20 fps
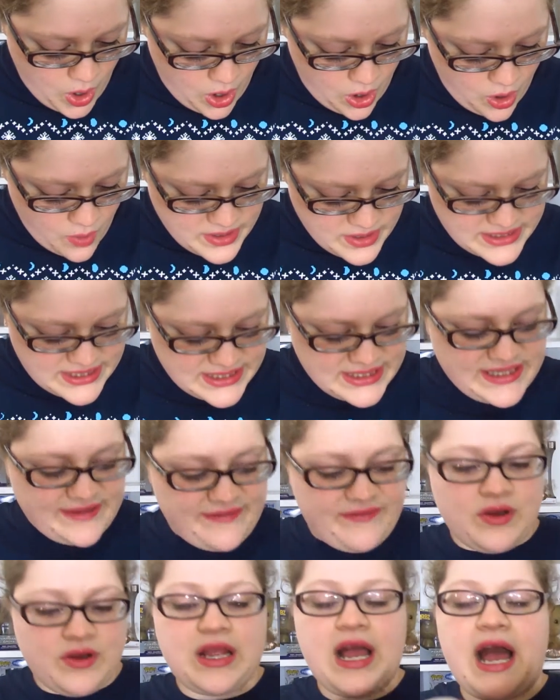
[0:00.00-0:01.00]
Oh, and it's a
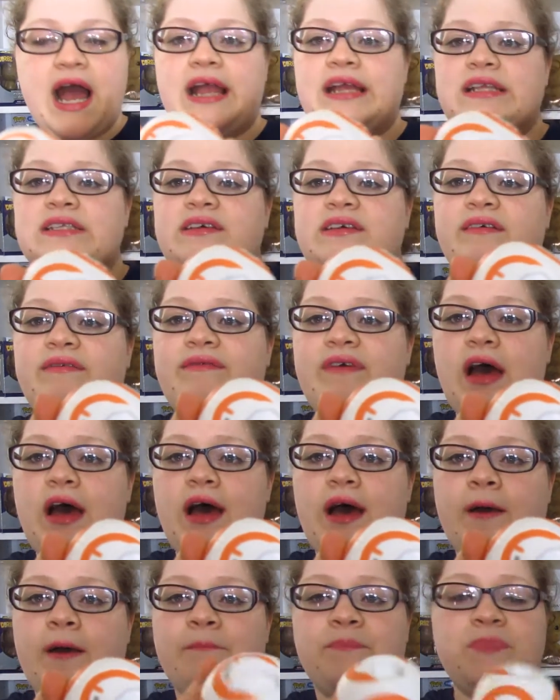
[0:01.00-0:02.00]
different kind of
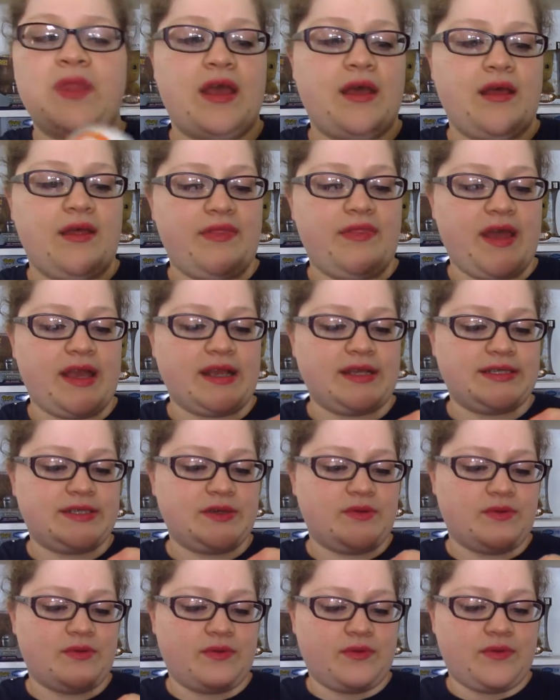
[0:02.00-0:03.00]
uh, thing.
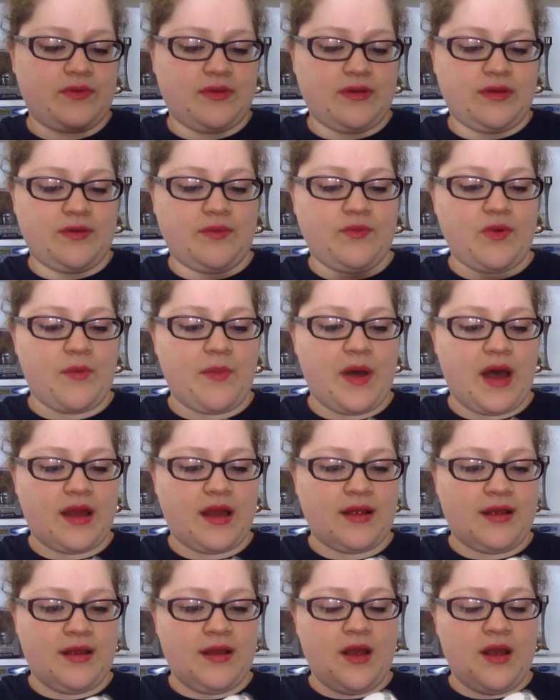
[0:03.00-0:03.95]
So, robot.